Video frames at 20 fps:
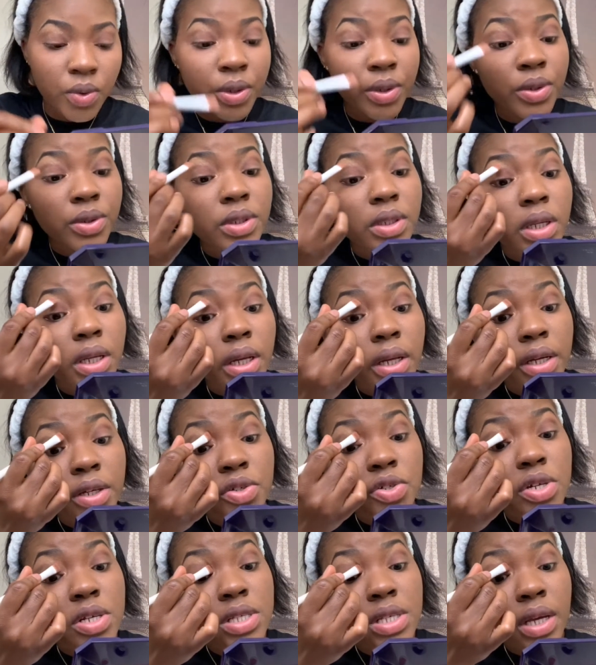go to the
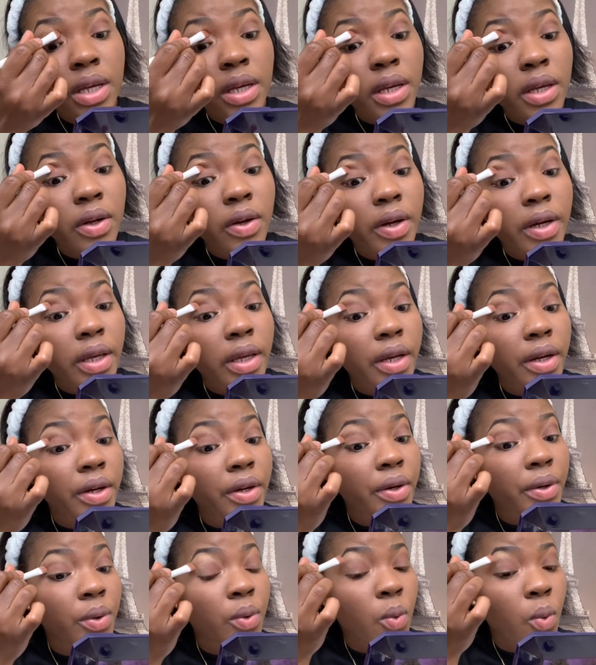hairdresser and get our
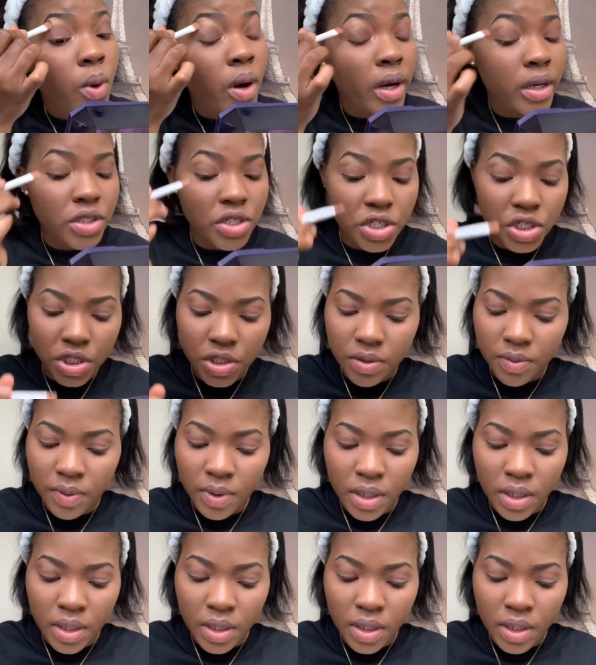hair washed.